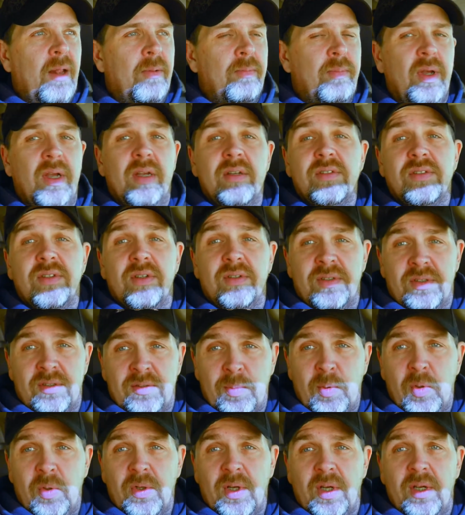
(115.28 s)
because of the
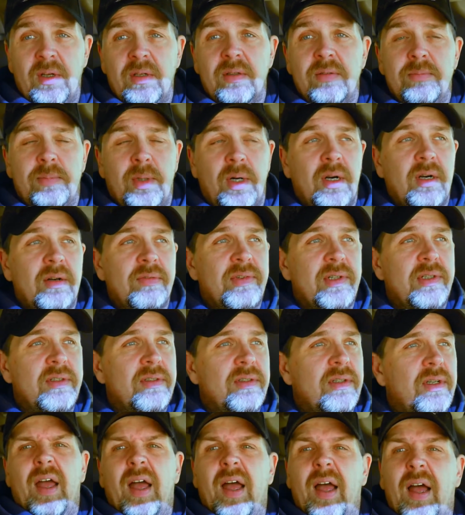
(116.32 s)
smoking part of it.
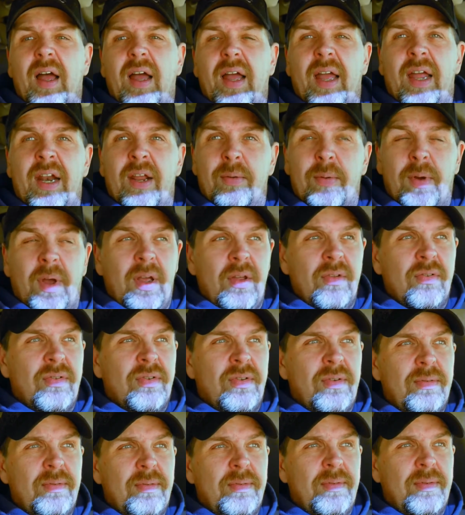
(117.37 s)

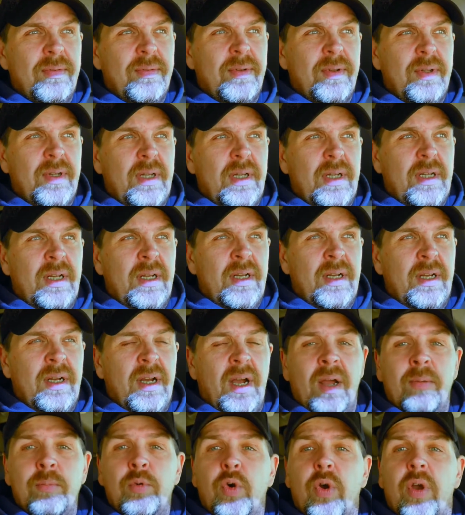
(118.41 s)
Anyways,
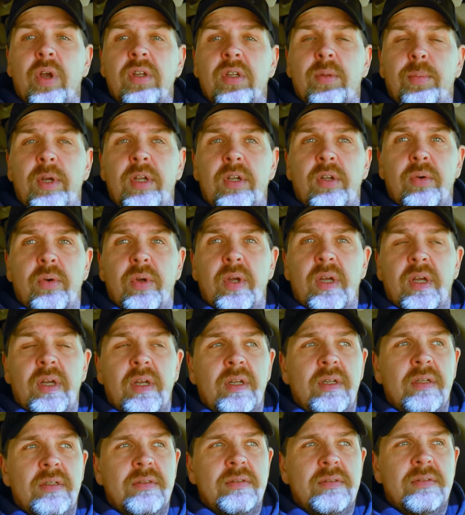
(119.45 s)
I'm going to be
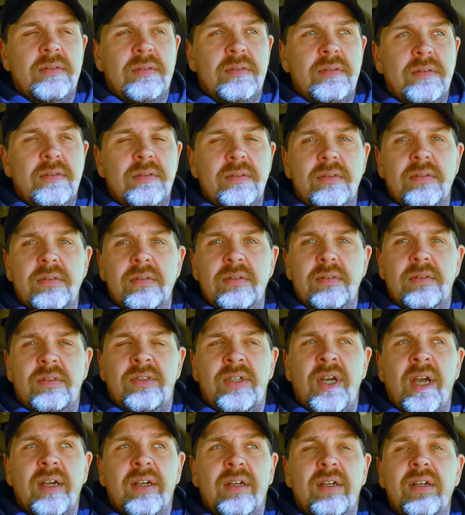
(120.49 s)
doing
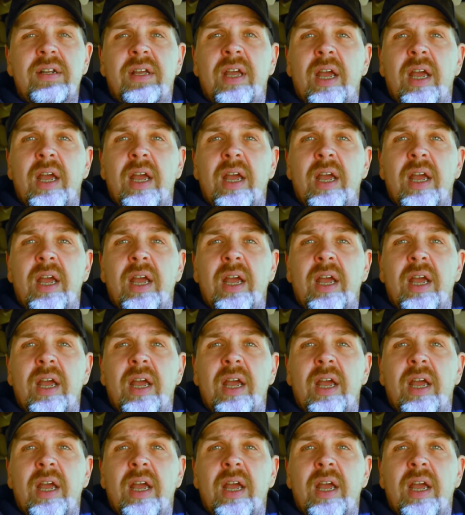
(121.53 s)
tech and